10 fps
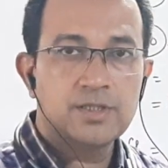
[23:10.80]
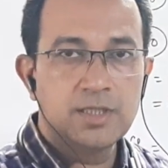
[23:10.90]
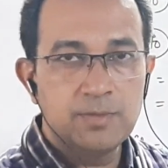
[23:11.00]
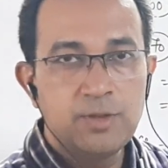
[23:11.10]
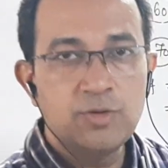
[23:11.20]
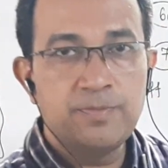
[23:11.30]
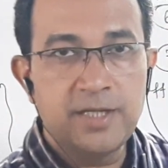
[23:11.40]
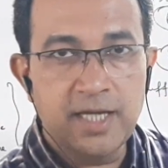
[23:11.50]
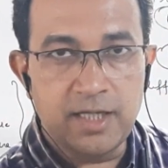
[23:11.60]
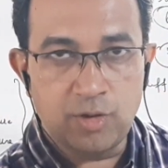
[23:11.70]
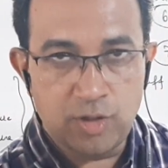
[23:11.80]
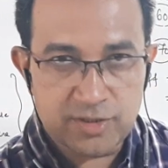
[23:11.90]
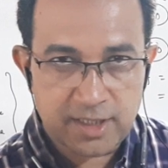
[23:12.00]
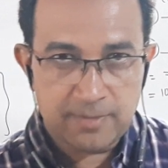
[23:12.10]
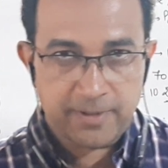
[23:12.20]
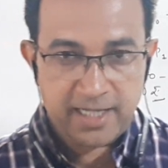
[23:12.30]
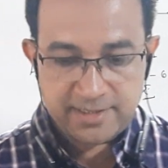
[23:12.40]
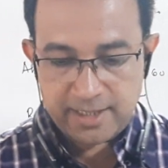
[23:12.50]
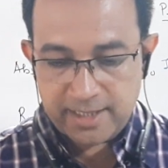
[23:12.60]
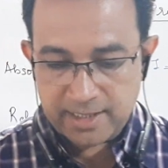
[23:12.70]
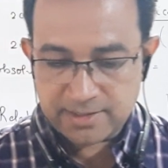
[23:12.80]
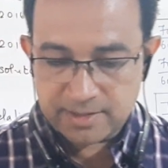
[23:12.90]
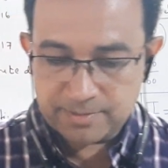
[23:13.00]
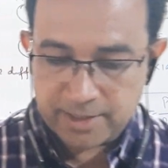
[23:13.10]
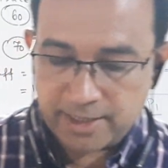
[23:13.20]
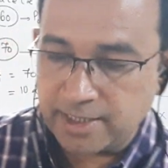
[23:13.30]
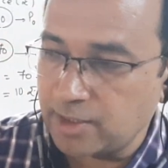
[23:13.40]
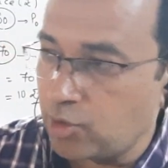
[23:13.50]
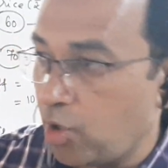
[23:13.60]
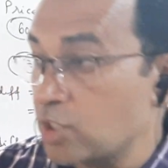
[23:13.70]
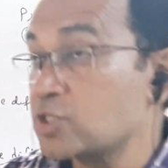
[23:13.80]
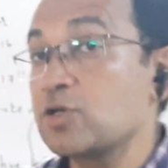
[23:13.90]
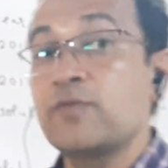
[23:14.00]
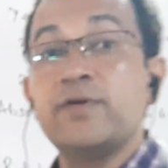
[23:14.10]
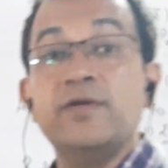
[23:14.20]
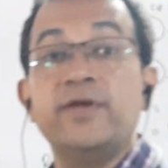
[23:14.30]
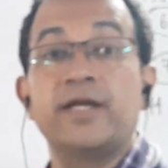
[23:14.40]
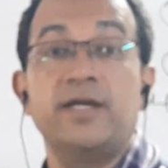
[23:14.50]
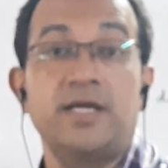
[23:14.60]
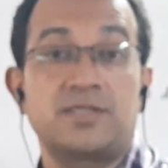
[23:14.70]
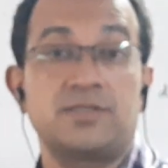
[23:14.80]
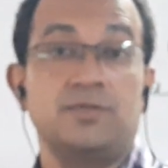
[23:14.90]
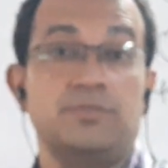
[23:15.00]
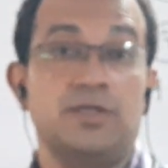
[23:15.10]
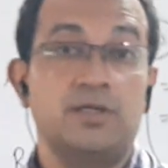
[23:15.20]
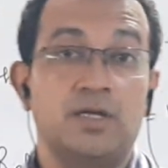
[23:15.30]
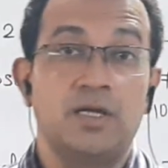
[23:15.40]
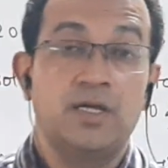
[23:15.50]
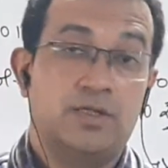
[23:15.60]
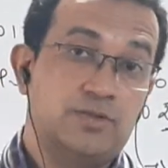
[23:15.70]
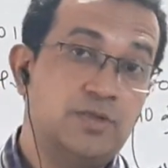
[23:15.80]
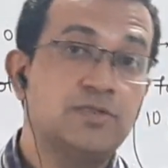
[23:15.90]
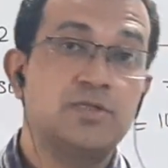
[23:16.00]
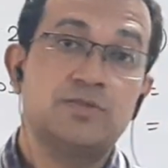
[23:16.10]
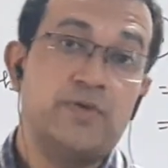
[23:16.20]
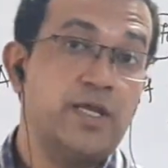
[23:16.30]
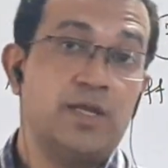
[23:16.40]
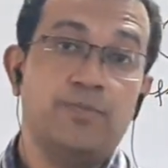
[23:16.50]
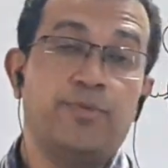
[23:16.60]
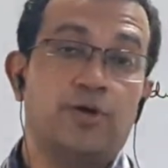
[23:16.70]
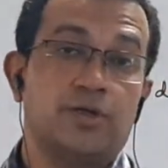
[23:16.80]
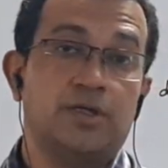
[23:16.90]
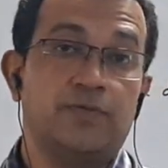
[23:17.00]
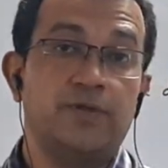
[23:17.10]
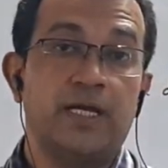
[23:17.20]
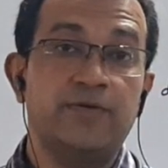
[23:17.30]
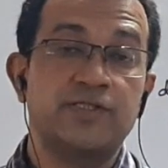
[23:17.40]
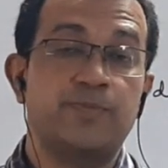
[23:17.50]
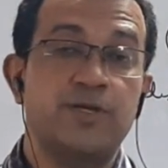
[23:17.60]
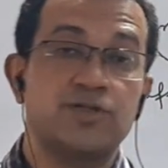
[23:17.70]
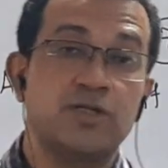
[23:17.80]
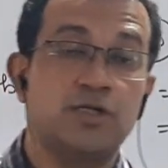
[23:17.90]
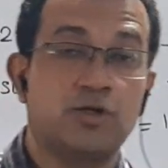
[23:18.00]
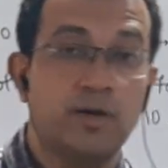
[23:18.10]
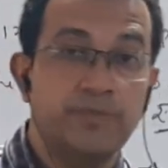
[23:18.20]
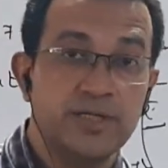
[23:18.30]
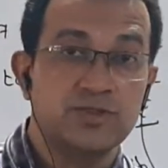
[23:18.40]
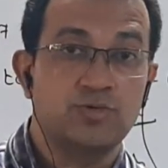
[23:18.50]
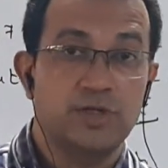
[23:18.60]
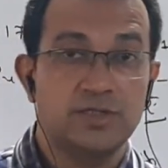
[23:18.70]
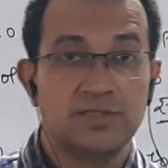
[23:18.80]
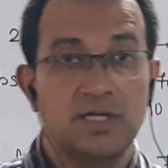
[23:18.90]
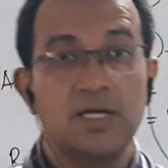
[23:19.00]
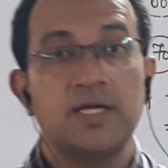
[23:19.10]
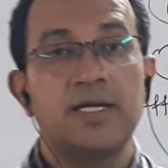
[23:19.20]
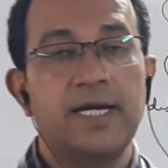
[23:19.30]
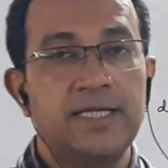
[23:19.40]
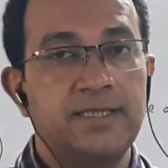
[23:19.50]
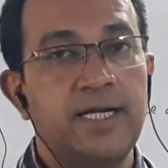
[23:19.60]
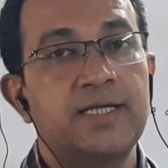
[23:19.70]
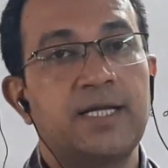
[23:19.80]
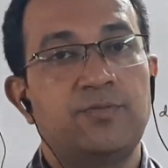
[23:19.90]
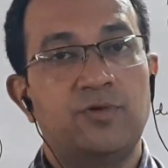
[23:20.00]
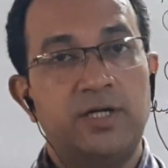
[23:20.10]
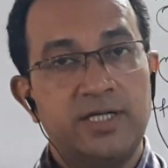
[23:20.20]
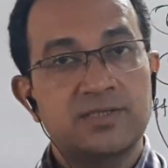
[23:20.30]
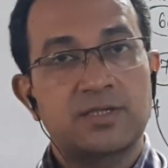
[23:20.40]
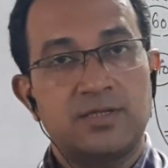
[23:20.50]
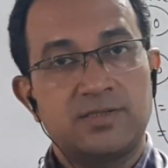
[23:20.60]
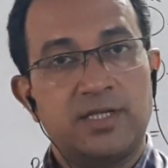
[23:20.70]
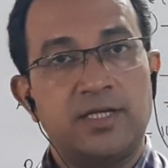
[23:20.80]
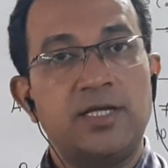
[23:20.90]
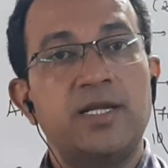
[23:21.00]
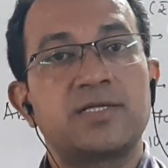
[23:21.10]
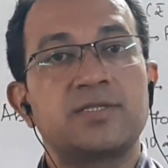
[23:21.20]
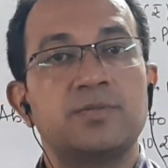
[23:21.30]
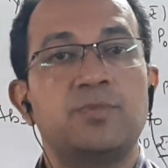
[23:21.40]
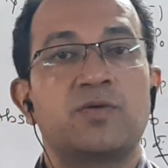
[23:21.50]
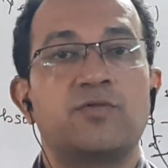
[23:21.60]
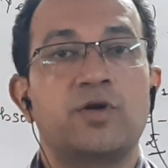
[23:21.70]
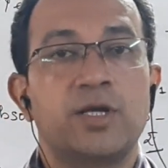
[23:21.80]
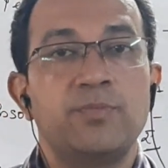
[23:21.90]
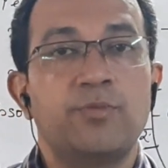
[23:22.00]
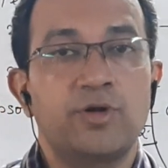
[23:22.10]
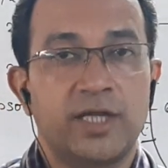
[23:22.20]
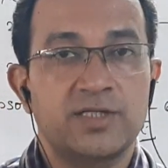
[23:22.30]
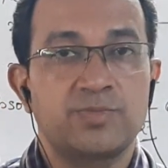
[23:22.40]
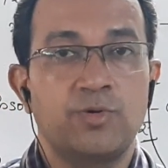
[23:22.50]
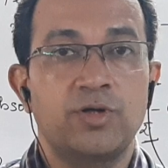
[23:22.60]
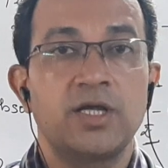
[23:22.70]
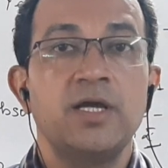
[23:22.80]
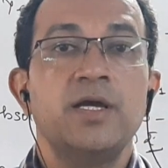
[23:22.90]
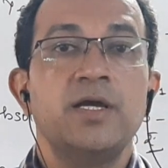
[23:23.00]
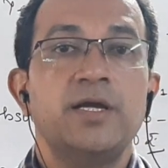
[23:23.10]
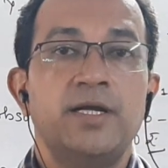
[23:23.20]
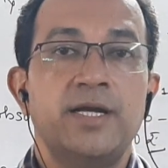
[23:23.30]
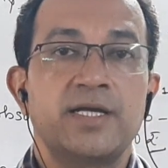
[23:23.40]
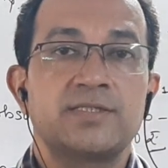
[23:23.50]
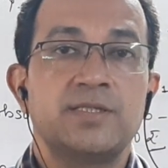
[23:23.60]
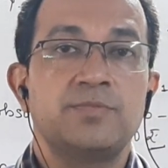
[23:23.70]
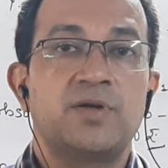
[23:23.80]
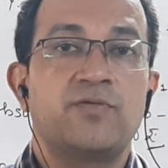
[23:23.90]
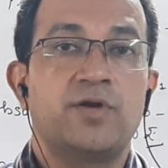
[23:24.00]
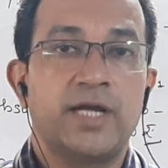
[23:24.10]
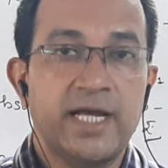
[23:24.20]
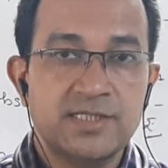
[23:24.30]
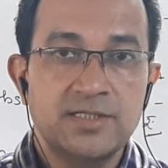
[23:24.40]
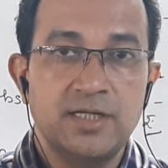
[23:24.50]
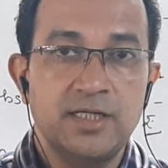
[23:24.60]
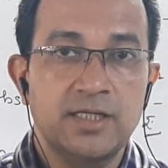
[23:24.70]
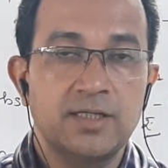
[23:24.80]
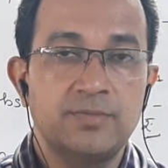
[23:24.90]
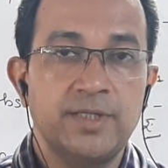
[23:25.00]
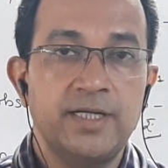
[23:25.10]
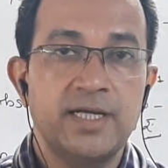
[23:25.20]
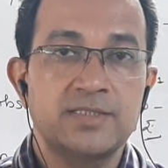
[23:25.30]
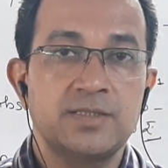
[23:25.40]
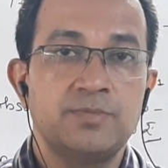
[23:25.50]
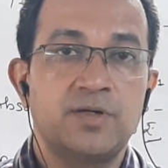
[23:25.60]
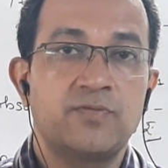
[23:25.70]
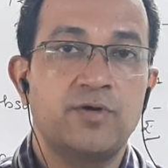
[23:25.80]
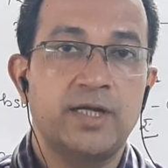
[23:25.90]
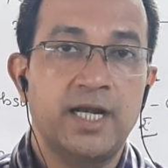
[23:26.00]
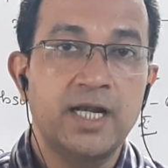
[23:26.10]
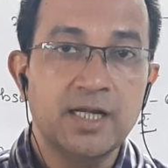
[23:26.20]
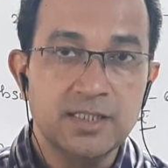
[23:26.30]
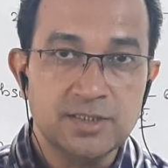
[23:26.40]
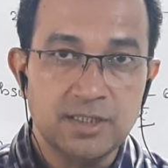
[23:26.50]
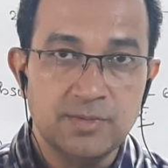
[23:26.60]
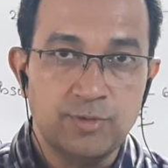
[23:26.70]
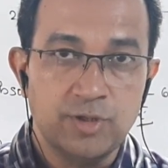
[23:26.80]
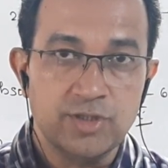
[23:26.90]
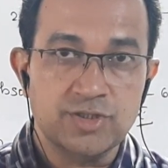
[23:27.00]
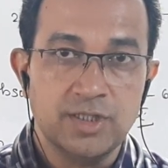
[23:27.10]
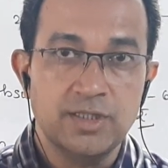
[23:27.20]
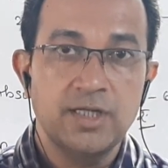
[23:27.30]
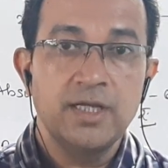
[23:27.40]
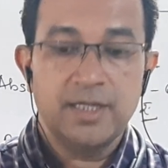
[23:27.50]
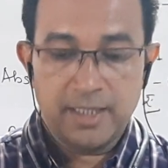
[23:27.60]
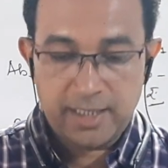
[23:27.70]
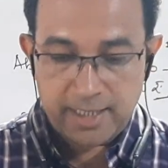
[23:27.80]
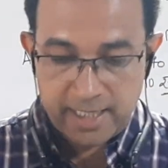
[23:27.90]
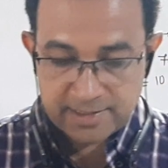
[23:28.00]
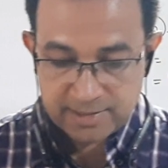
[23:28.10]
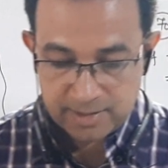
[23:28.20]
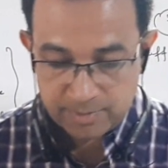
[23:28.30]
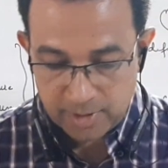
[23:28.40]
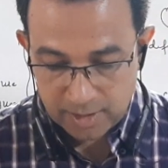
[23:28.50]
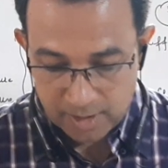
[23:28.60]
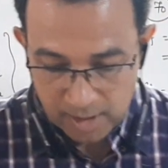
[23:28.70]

WPI, wholesale price index number, is cost of living index number. This is very important. We have a special topic, students. At that time we discussed an index number for import export, index number for national income, index number for agricultural production, index number